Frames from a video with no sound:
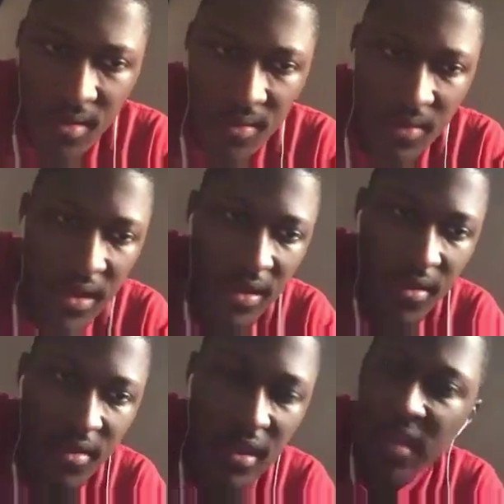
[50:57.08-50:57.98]
like
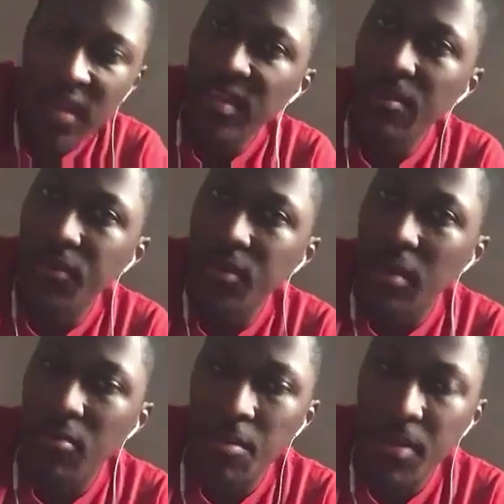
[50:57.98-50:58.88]
I said before,
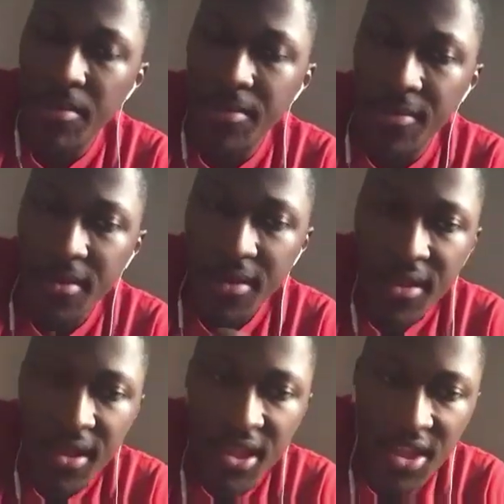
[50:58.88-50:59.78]
I want people
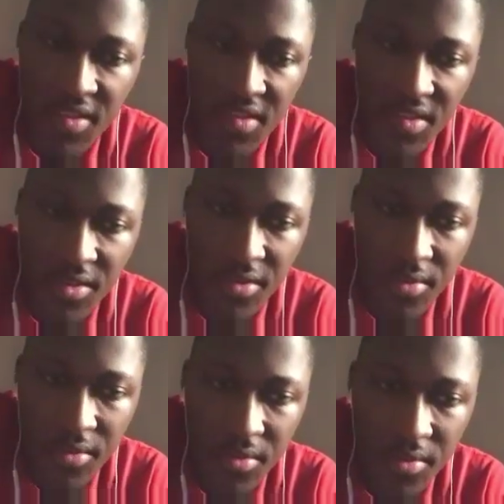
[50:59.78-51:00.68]
just
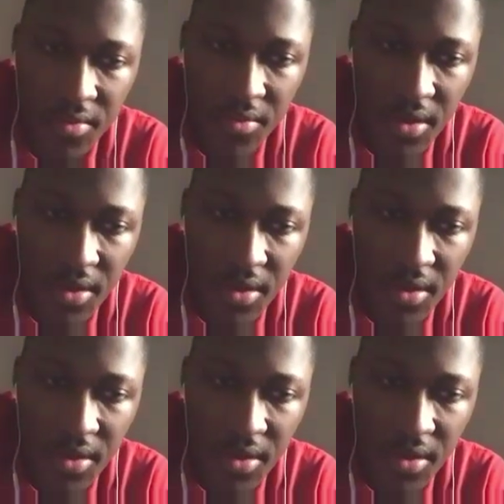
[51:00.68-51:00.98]
to